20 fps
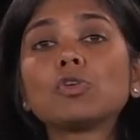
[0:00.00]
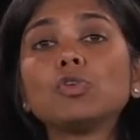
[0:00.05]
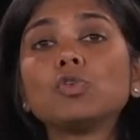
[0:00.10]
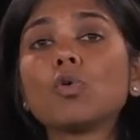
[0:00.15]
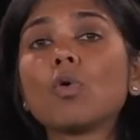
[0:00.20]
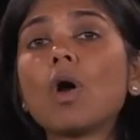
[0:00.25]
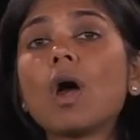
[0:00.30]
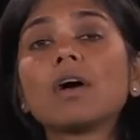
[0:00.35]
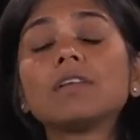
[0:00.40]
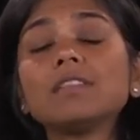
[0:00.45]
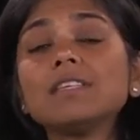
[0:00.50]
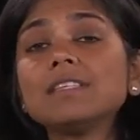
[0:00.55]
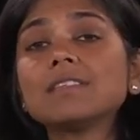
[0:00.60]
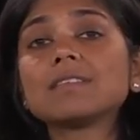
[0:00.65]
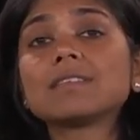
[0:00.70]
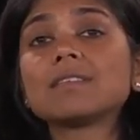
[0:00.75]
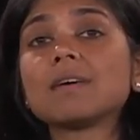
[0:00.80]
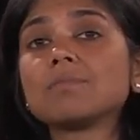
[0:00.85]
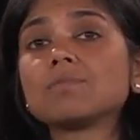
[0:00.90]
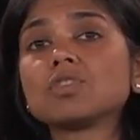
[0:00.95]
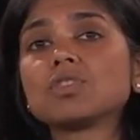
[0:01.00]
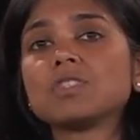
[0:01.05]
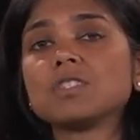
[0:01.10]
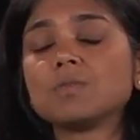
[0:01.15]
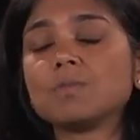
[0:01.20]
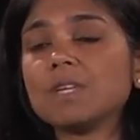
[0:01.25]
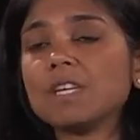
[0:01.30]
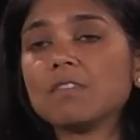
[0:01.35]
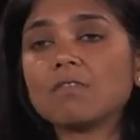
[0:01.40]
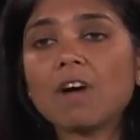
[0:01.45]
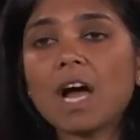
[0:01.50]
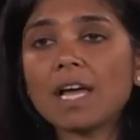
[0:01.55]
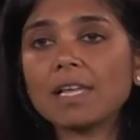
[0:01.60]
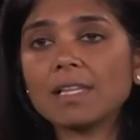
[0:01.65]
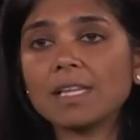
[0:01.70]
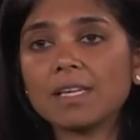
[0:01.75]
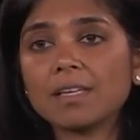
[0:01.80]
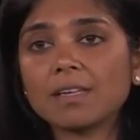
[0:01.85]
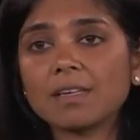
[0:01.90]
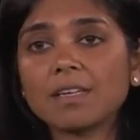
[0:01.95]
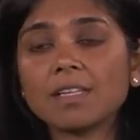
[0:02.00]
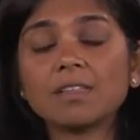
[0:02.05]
you know, are these assumptions being violated